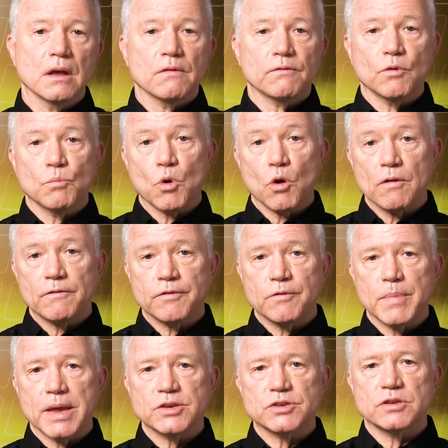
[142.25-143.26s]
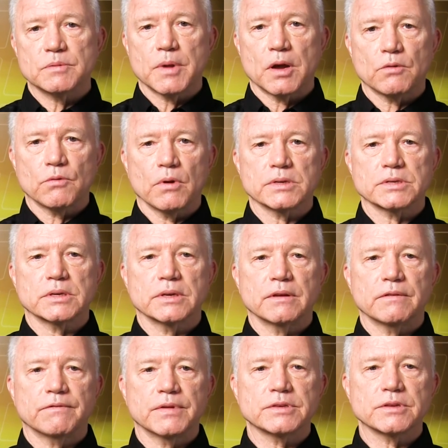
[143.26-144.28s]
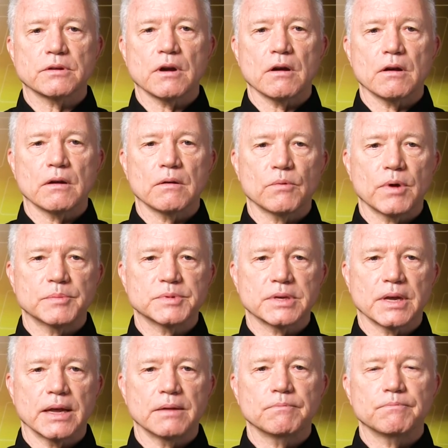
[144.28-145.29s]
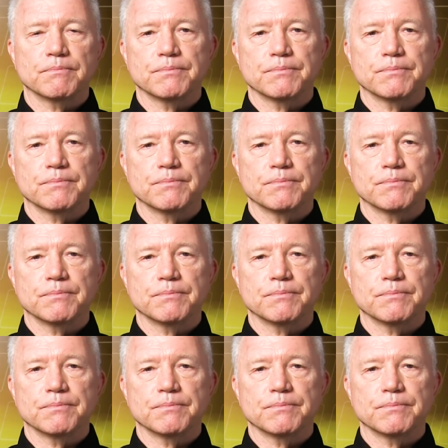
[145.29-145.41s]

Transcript: For more information about CrossLink, visit our website.